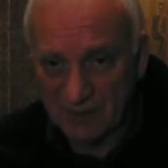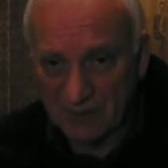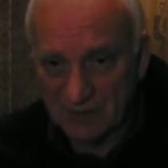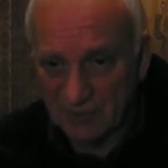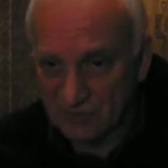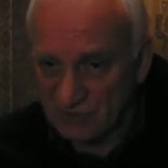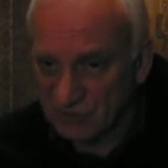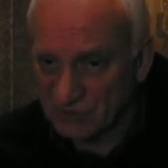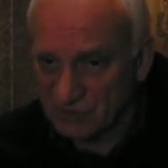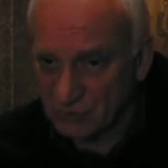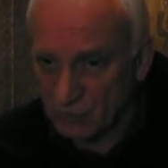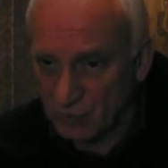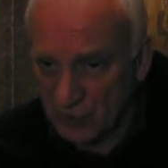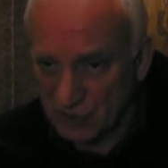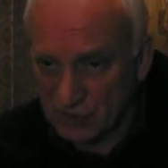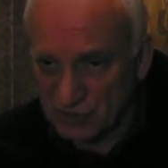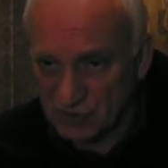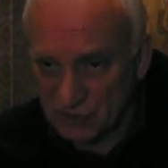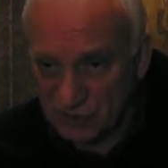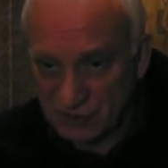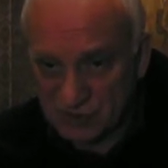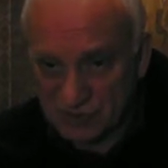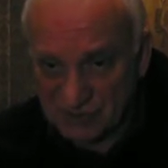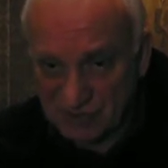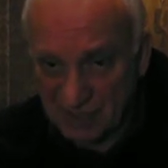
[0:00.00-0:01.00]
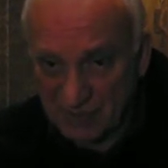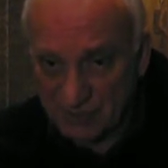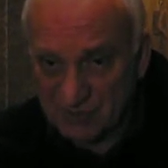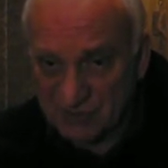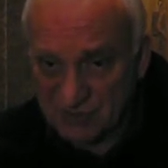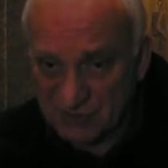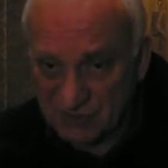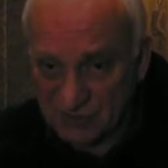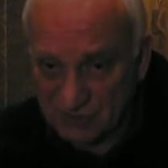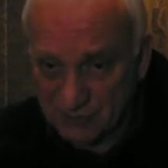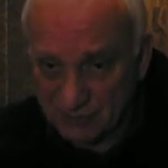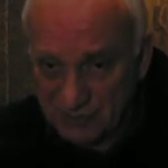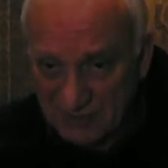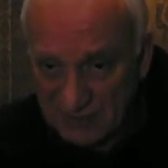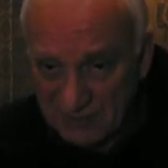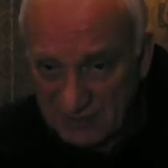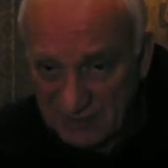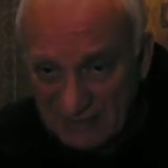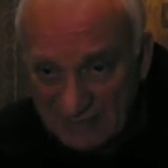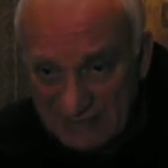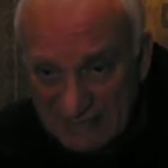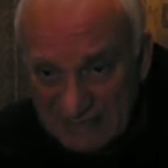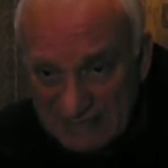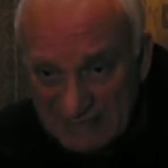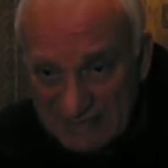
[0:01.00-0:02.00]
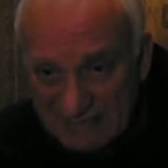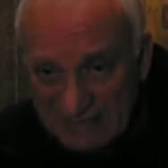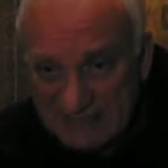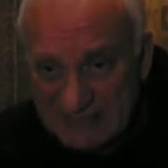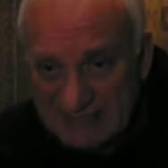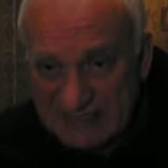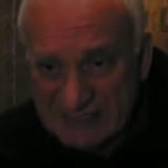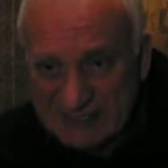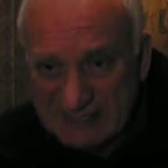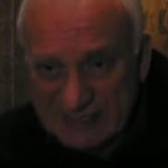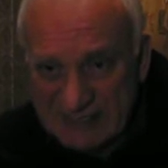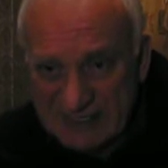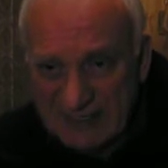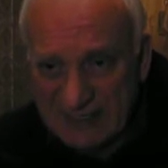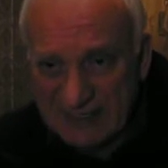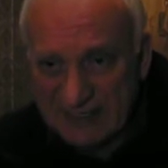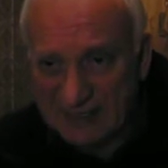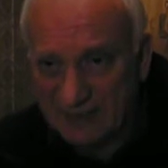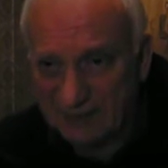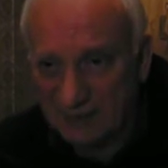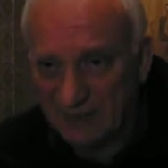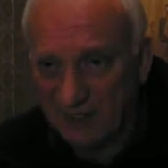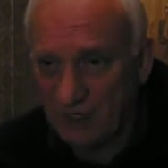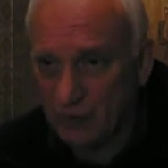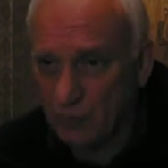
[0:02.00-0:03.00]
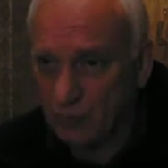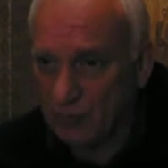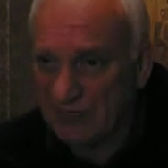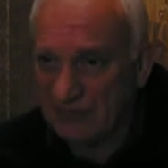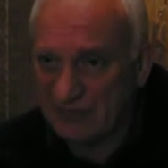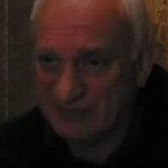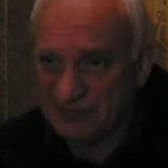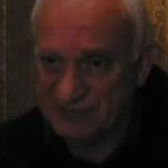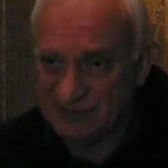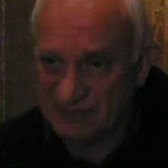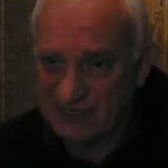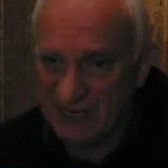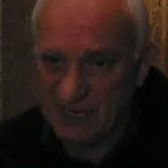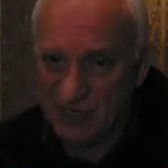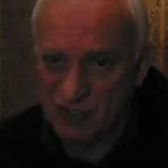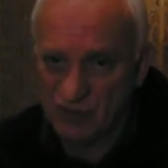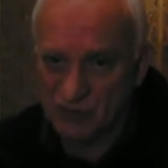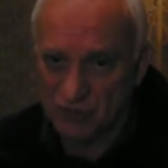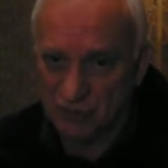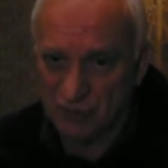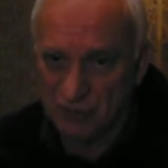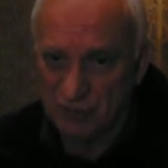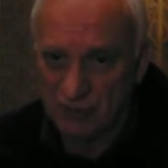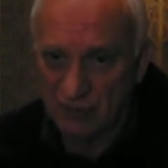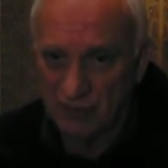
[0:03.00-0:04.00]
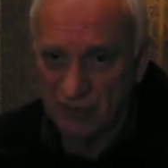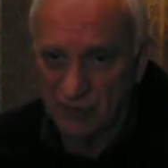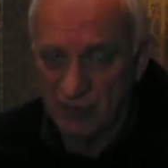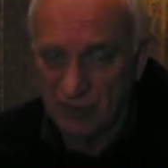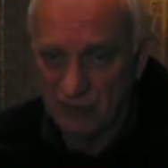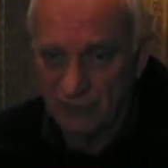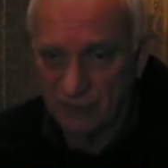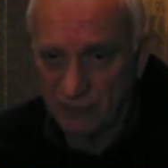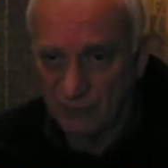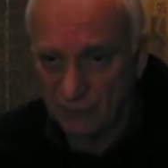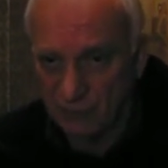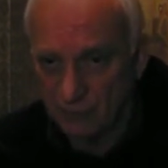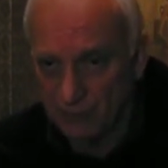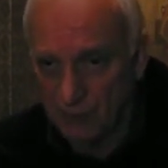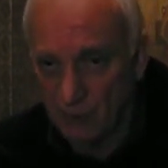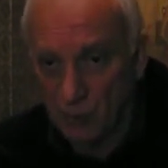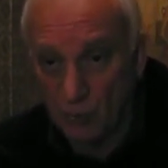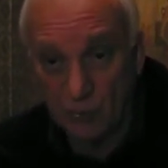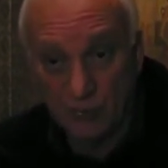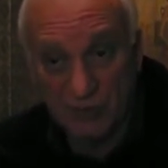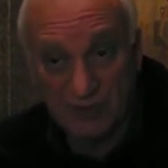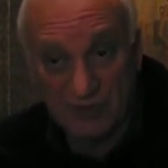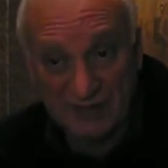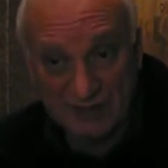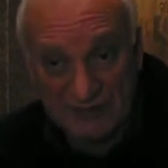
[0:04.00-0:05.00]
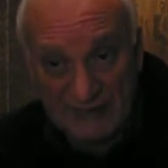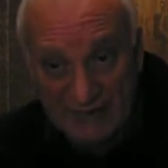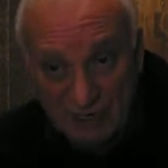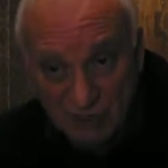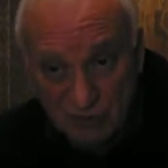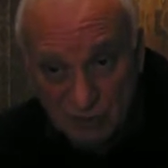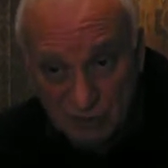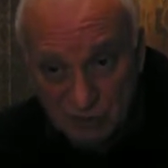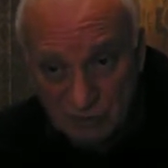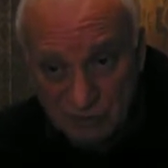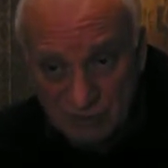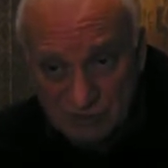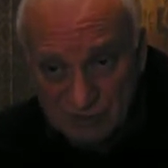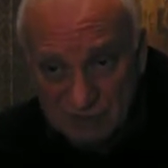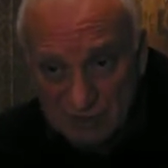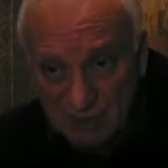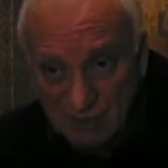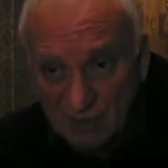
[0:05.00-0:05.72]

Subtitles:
This question seems to be exceedingly quintessential for both nations